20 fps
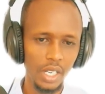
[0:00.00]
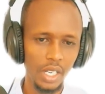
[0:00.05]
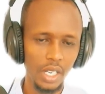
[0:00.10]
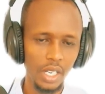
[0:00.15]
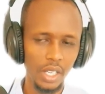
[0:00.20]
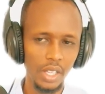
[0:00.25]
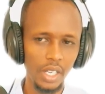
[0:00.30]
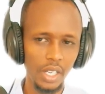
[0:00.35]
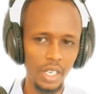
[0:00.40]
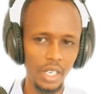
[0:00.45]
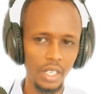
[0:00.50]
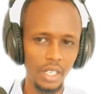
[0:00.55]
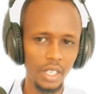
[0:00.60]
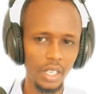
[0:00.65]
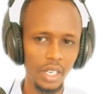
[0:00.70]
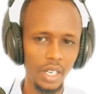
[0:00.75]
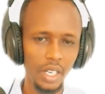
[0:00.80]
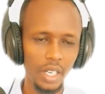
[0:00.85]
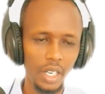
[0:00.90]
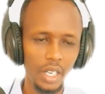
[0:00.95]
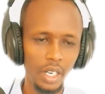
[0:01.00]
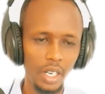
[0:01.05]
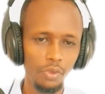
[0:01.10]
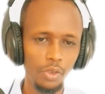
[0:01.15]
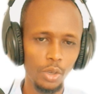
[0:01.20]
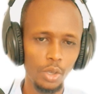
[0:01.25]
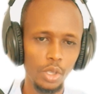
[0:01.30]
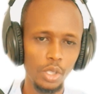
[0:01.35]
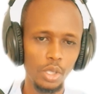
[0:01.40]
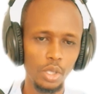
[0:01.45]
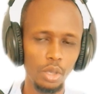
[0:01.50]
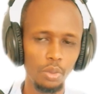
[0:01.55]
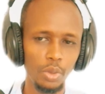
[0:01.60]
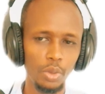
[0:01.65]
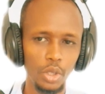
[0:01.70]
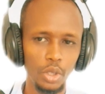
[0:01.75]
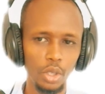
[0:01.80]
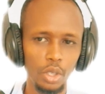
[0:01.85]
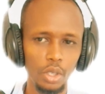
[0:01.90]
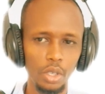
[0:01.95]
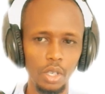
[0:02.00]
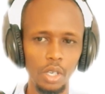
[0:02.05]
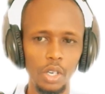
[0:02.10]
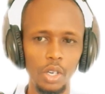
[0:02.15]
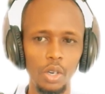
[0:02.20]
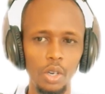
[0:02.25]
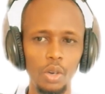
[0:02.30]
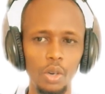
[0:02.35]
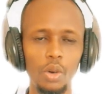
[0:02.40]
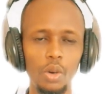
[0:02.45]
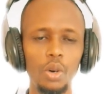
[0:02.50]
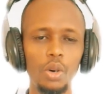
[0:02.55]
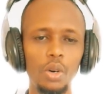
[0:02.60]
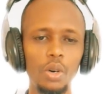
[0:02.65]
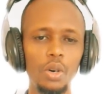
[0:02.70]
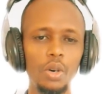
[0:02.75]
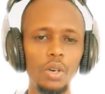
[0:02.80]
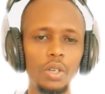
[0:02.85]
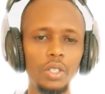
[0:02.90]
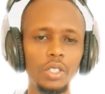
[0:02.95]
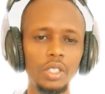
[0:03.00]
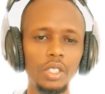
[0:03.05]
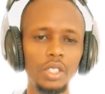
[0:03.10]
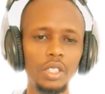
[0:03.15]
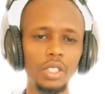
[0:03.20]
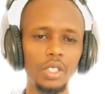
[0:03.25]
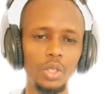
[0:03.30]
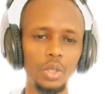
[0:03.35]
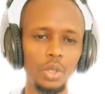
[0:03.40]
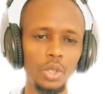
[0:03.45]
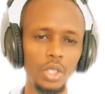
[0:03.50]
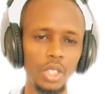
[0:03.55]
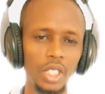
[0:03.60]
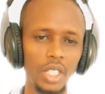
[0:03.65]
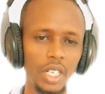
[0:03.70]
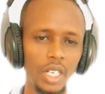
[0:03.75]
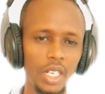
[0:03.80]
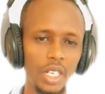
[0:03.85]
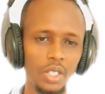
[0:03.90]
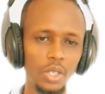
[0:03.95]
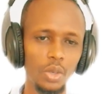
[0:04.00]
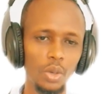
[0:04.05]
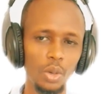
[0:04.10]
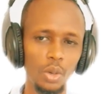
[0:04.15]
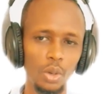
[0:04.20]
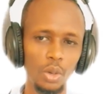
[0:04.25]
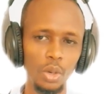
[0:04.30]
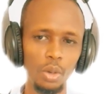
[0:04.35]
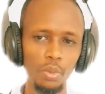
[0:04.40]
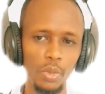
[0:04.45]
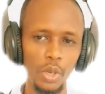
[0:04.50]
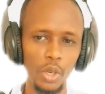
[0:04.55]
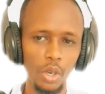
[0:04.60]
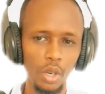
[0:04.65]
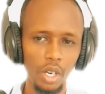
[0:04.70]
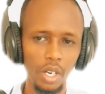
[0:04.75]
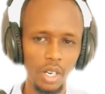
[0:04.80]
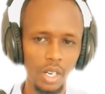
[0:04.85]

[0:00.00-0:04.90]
then held for distribution or no charge or nominal